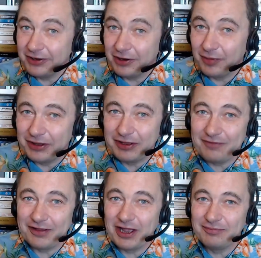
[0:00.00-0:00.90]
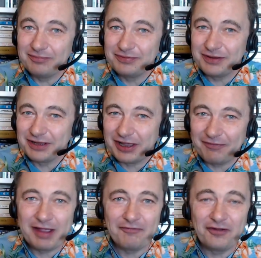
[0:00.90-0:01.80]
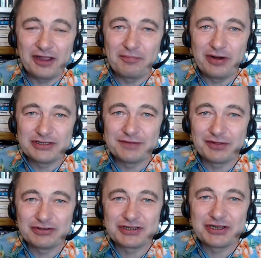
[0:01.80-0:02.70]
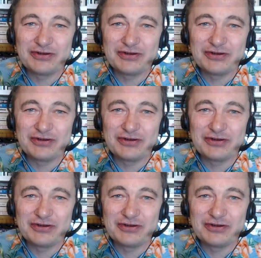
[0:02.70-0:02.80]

know, when you're giving up... Oh, no, I'm not casting